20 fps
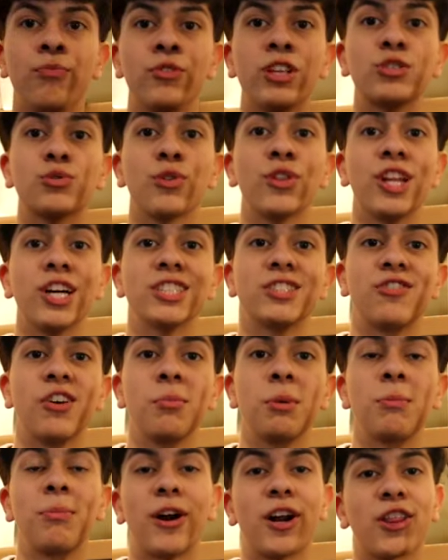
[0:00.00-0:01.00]
This one does
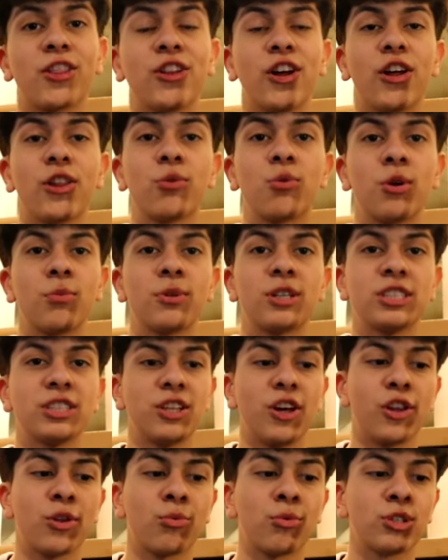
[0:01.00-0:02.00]
fit me better than the other one because
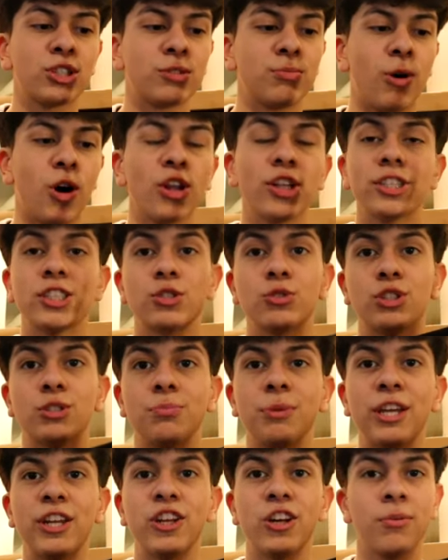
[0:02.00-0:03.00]
the other one is small, this one's
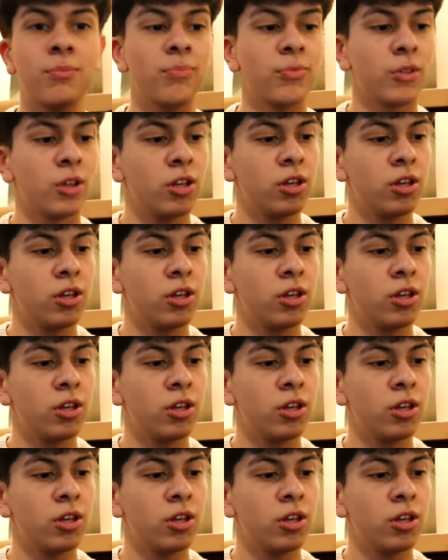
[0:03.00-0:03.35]
medium.